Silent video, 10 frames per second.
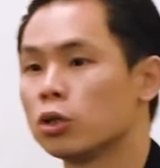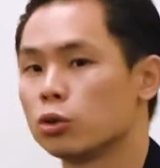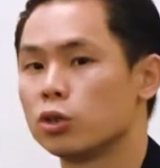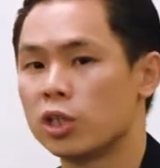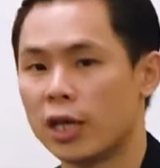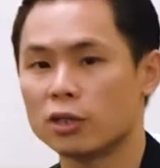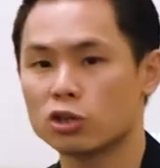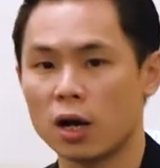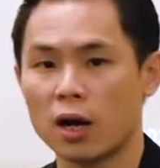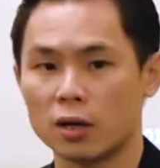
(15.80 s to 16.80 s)
to take
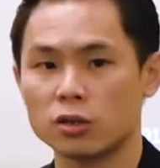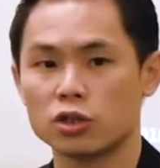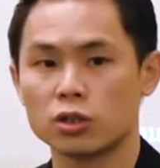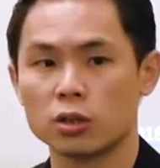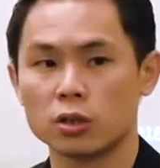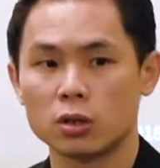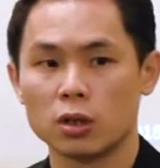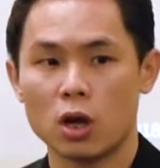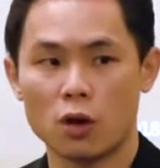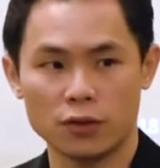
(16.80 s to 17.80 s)
charge
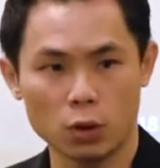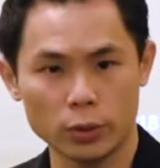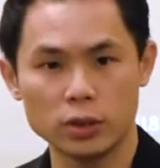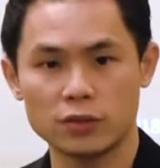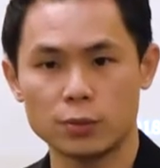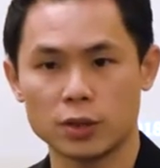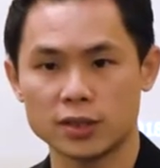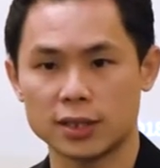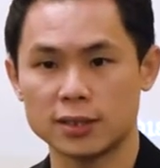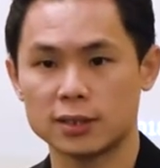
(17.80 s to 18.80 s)
of the whole interview
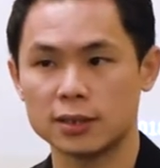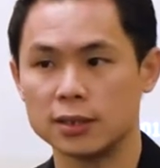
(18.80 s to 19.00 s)
process.